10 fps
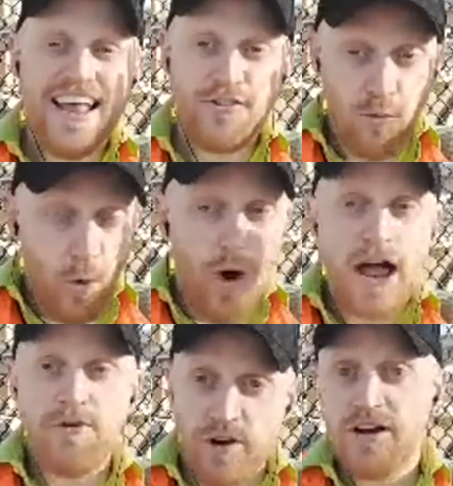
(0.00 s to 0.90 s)
has
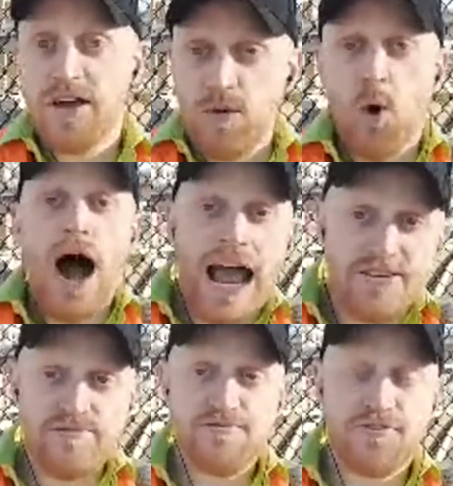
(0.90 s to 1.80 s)
one really
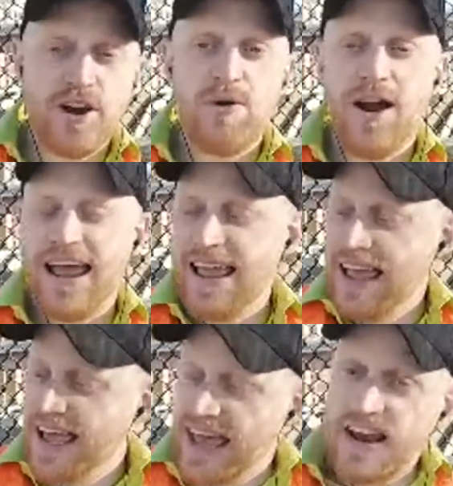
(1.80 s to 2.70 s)
wide freeway,
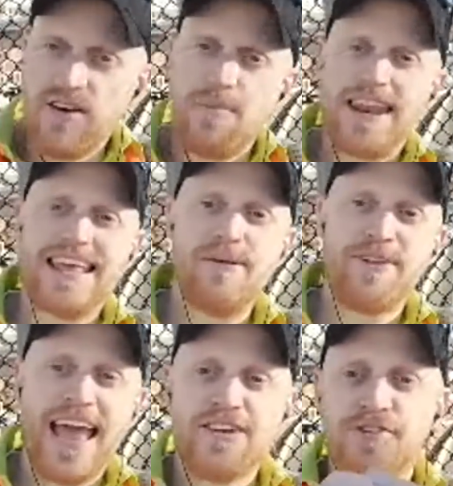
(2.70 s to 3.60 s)
and everybody keeps
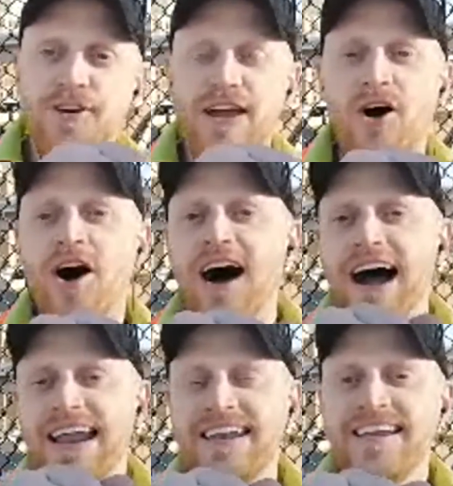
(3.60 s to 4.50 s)
entering
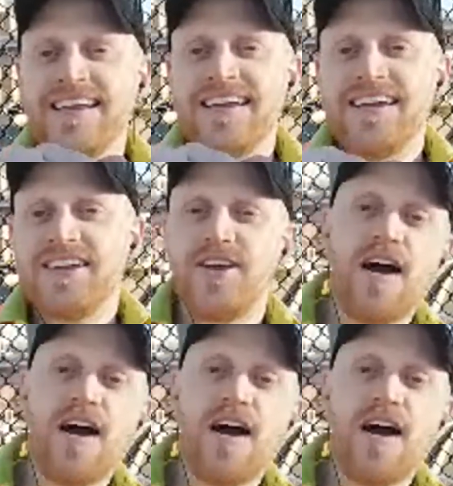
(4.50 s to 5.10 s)
on you